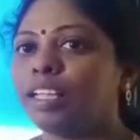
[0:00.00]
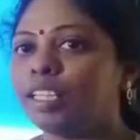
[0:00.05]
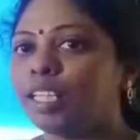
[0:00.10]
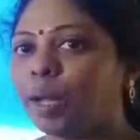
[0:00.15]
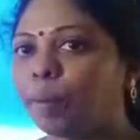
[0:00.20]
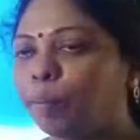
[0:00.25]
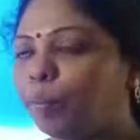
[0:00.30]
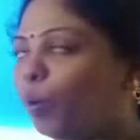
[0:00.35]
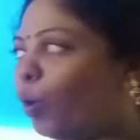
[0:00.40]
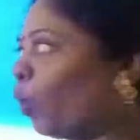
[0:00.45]

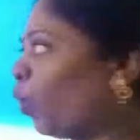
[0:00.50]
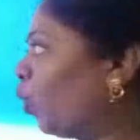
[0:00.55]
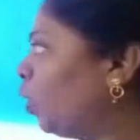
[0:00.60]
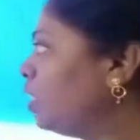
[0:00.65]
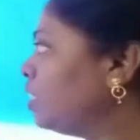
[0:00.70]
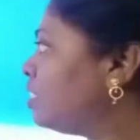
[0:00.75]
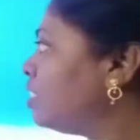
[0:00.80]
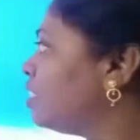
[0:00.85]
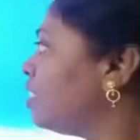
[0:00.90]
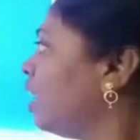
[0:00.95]
The
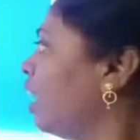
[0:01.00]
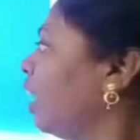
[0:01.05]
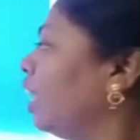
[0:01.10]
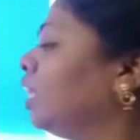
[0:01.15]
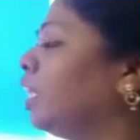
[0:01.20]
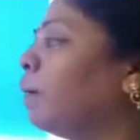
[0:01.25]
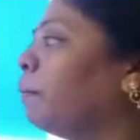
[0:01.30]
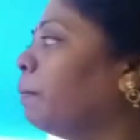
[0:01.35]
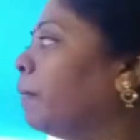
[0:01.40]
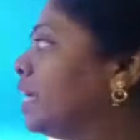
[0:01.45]
bones,
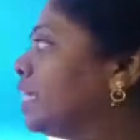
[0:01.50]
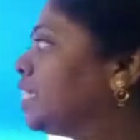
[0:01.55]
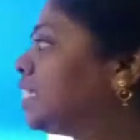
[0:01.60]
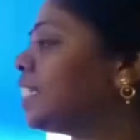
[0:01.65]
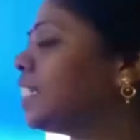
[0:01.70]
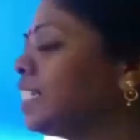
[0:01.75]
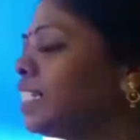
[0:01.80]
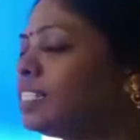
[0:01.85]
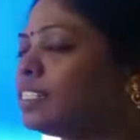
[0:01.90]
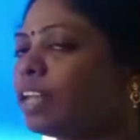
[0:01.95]
the
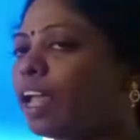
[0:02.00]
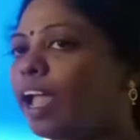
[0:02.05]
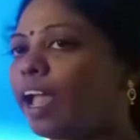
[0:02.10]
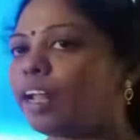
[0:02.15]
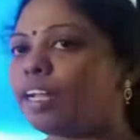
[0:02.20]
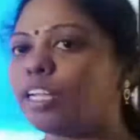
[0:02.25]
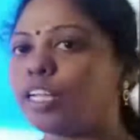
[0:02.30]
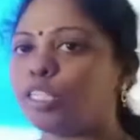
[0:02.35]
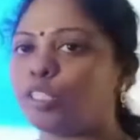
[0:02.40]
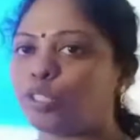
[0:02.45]
muscles
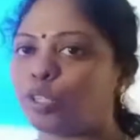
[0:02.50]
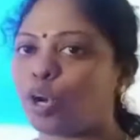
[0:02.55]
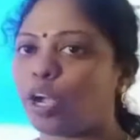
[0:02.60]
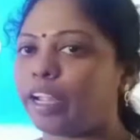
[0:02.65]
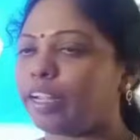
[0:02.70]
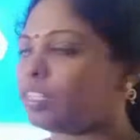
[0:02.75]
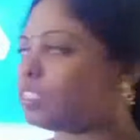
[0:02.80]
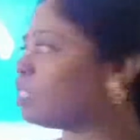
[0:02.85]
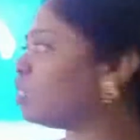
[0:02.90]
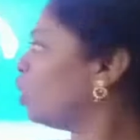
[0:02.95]
and the
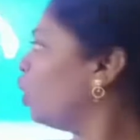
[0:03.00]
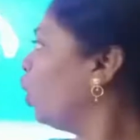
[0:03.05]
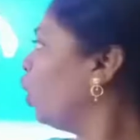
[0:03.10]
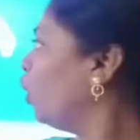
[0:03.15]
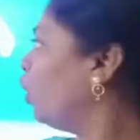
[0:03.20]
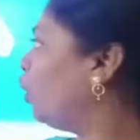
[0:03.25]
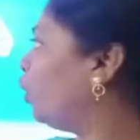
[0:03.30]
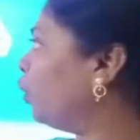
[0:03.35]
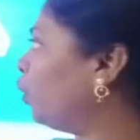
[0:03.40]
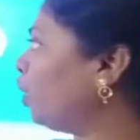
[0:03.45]
joints
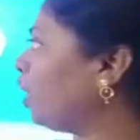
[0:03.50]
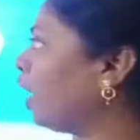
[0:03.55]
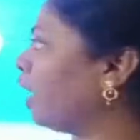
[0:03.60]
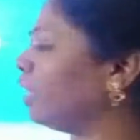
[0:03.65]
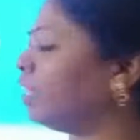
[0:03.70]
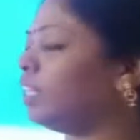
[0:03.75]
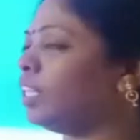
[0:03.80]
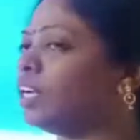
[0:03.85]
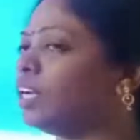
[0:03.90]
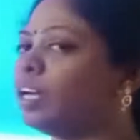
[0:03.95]

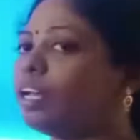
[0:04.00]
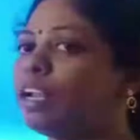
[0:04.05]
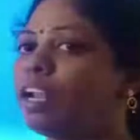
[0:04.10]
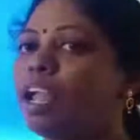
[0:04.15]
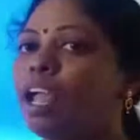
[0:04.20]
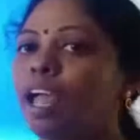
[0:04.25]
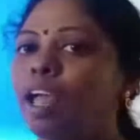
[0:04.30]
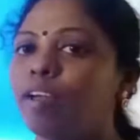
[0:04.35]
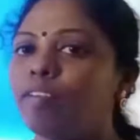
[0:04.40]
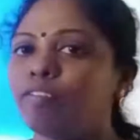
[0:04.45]

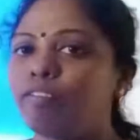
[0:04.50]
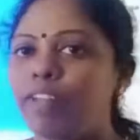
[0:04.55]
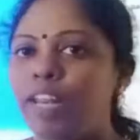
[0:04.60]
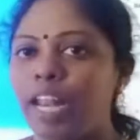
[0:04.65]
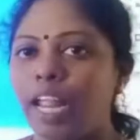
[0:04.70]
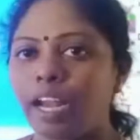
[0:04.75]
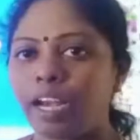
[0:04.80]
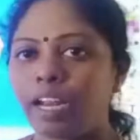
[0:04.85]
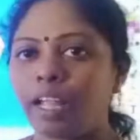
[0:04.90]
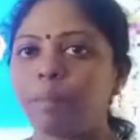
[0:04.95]
together
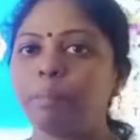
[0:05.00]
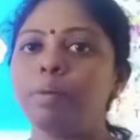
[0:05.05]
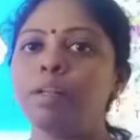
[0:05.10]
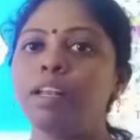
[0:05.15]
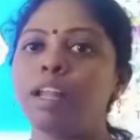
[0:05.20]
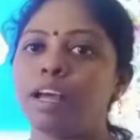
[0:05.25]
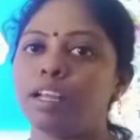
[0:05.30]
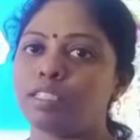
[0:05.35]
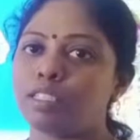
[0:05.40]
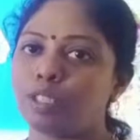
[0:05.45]
will
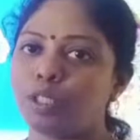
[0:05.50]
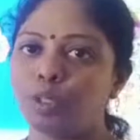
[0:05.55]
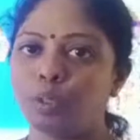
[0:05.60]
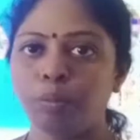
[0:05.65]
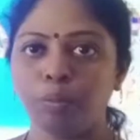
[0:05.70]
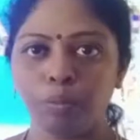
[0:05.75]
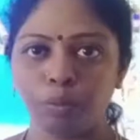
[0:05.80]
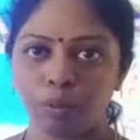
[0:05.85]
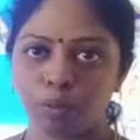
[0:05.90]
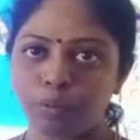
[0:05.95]
enable us
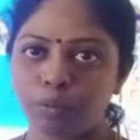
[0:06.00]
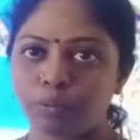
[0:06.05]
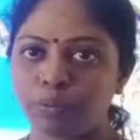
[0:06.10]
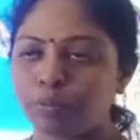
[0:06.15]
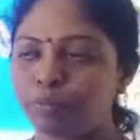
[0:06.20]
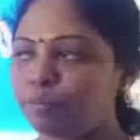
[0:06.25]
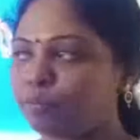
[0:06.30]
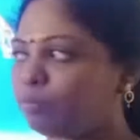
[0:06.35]
to move.